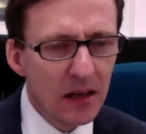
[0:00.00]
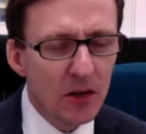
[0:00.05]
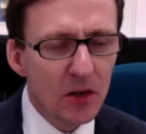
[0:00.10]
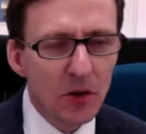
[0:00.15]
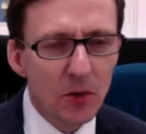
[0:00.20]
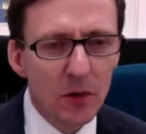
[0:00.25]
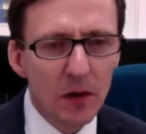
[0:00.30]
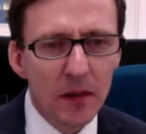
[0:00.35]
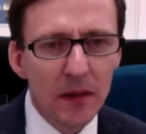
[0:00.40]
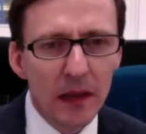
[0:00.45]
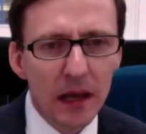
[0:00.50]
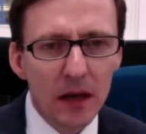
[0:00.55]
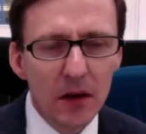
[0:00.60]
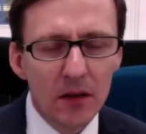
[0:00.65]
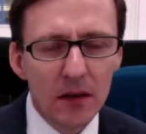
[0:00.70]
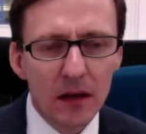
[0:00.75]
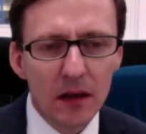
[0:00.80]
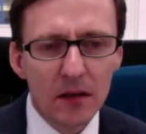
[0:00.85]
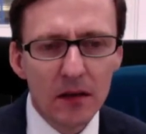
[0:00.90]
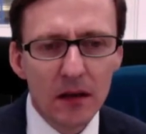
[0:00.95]
you will know
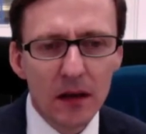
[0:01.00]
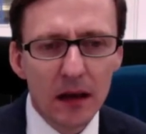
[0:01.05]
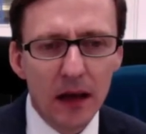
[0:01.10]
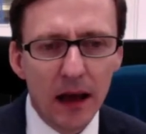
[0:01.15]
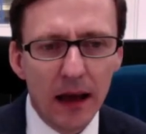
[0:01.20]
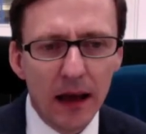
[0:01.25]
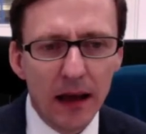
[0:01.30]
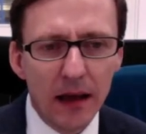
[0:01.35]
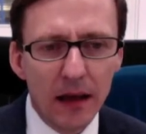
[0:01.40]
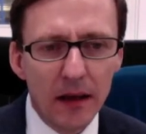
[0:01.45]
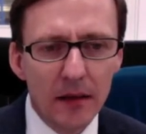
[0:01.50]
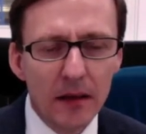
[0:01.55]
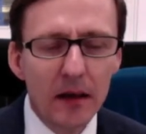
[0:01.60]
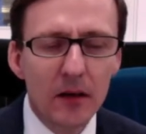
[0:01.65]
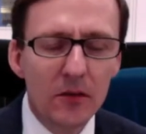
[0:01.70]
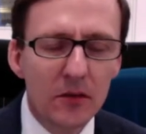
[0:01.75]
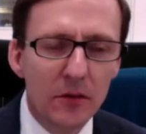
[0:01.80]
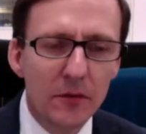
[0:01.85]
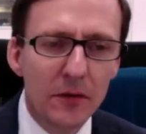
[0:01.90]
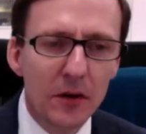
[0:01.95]
that
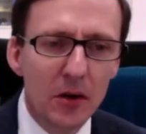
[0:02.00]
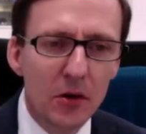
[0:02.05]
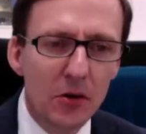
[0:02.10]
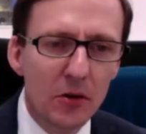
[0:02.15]
those of you